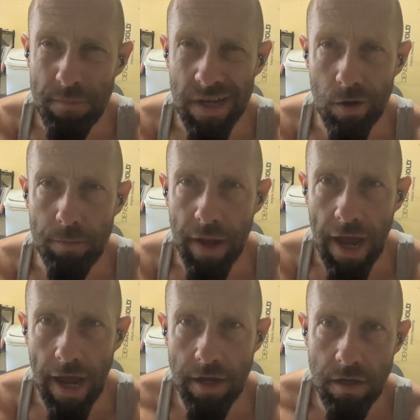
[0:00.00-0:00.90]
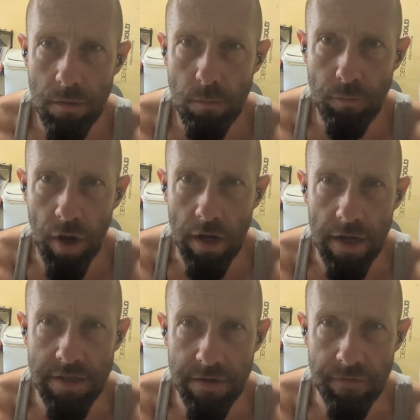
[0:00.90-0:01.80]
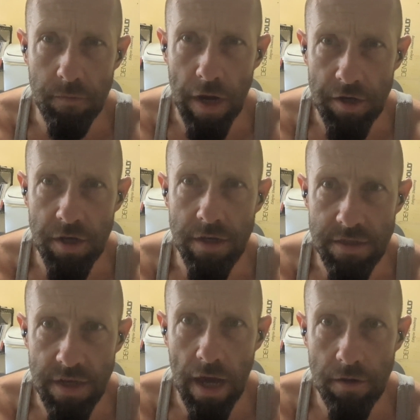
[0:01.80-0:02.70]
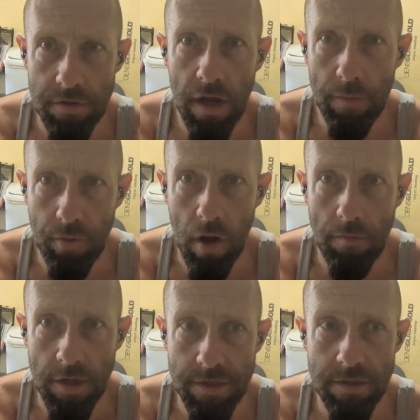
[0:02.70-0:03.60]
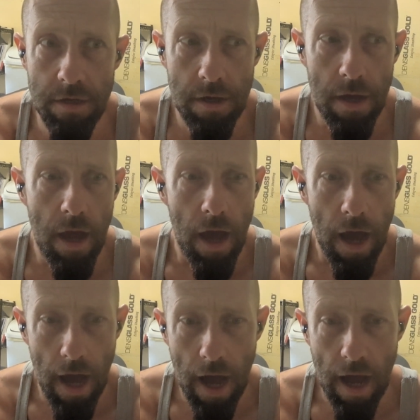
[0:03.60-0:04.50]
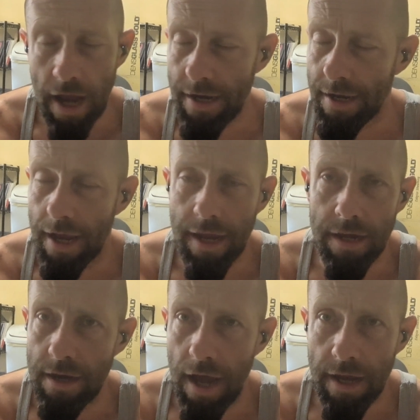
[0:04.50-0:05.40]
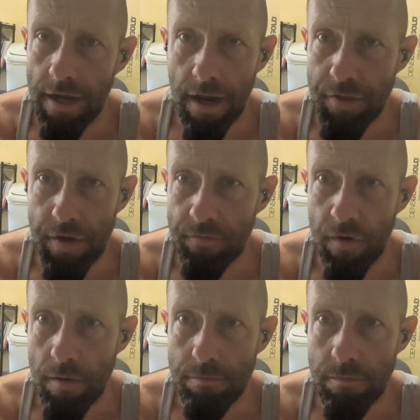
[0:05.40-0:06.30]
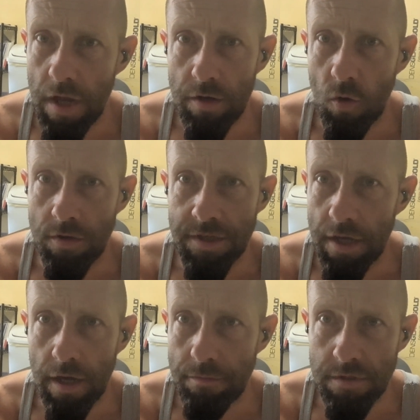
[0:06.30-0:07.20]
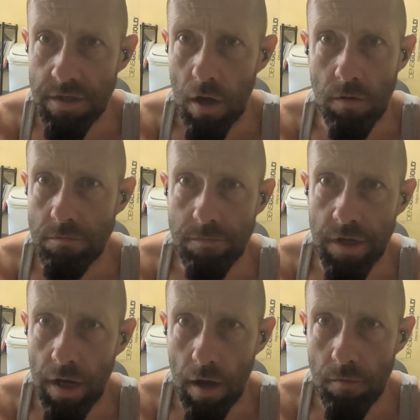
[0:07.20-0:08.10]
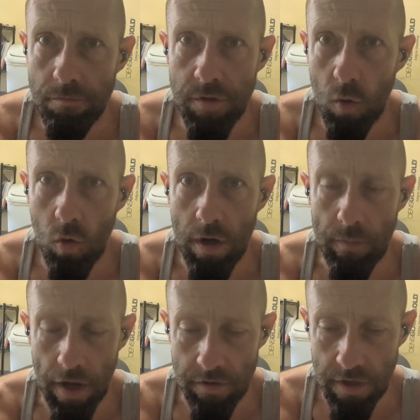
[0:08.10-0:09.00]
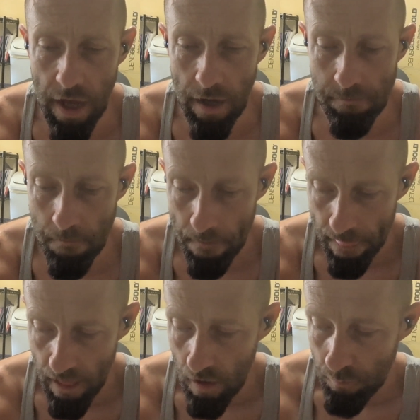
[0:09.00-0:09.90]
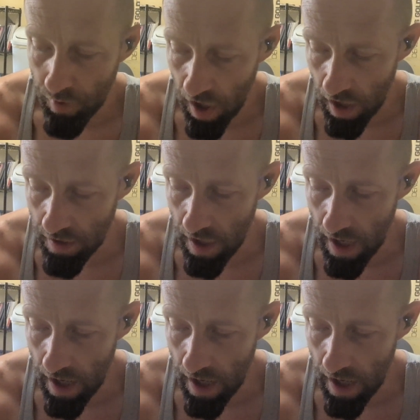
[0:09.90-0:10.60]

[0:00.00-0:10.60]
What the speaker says: be your bag, but his information is sound, I promise. And I get nothing from endorsing him, so, don't worry about that. But